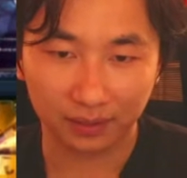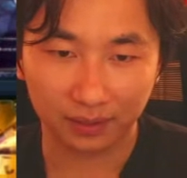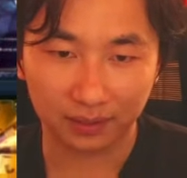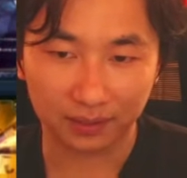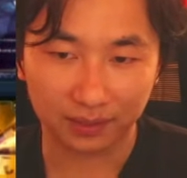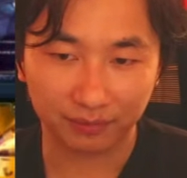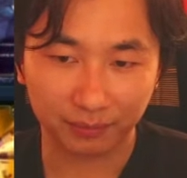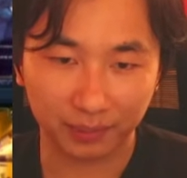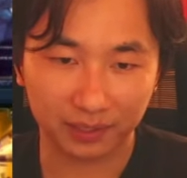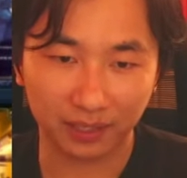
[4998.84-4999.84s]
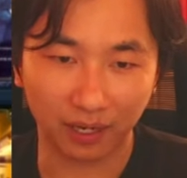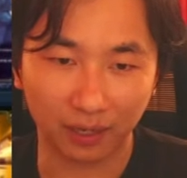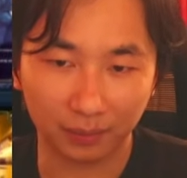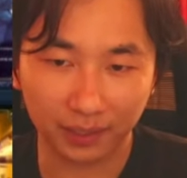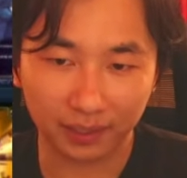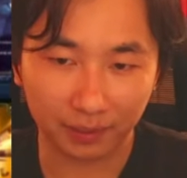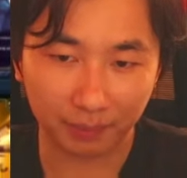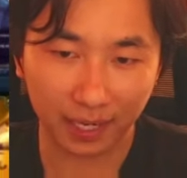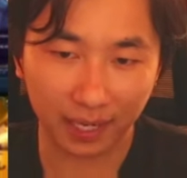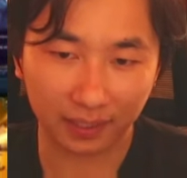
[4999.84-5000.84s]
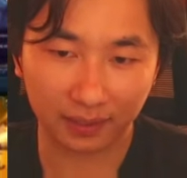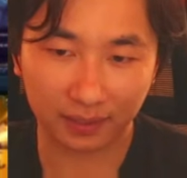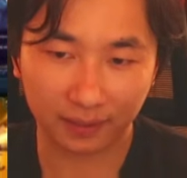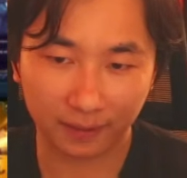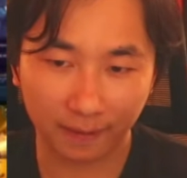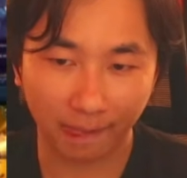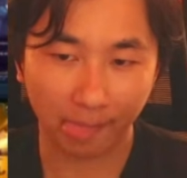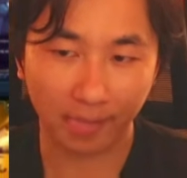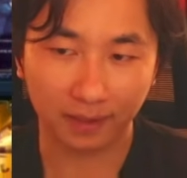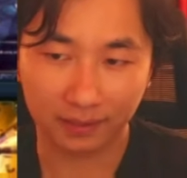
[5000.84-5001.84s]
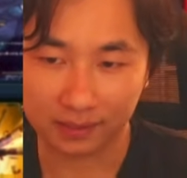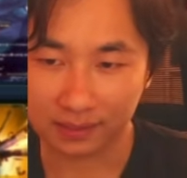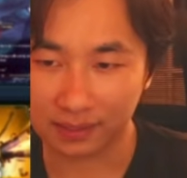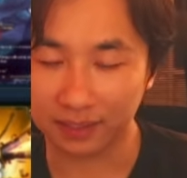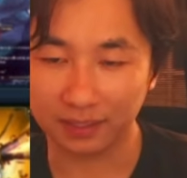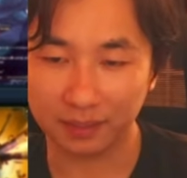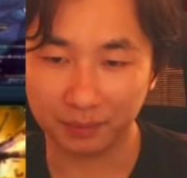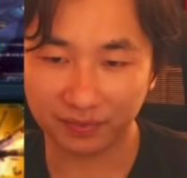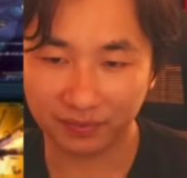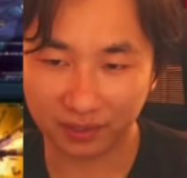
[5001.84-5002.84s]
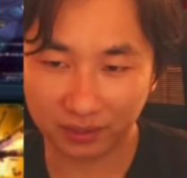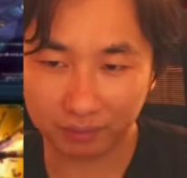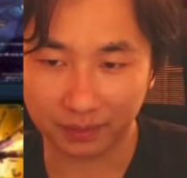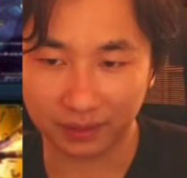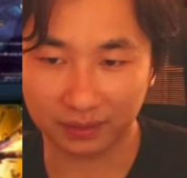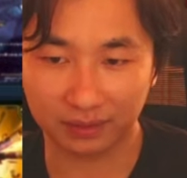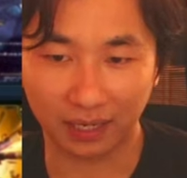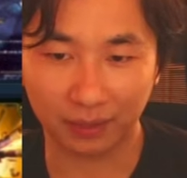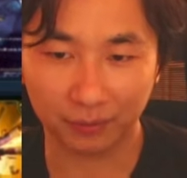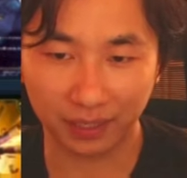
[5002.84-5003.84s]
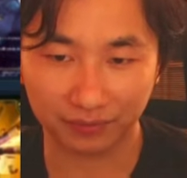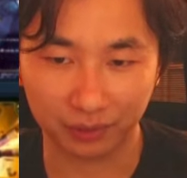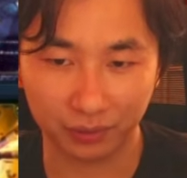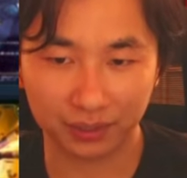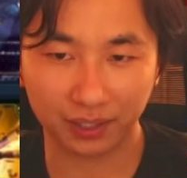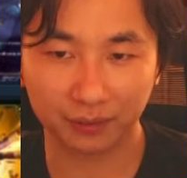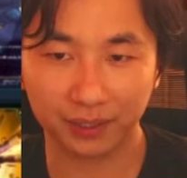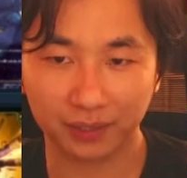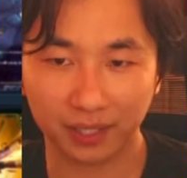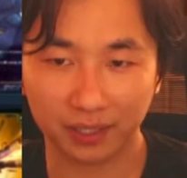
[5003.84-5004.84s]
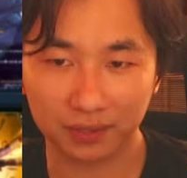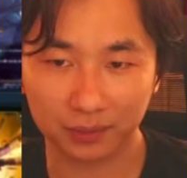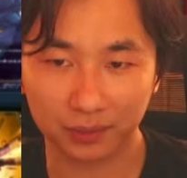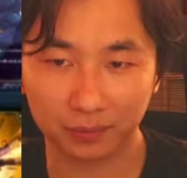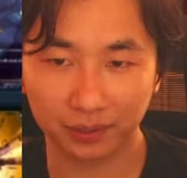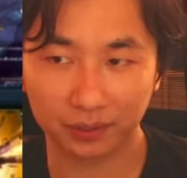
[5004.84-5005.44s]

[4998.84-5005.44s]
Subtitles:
because if we play Direwing in the back, it's a slightly beefier. But now we have 2 Accelerate Dragons, which is really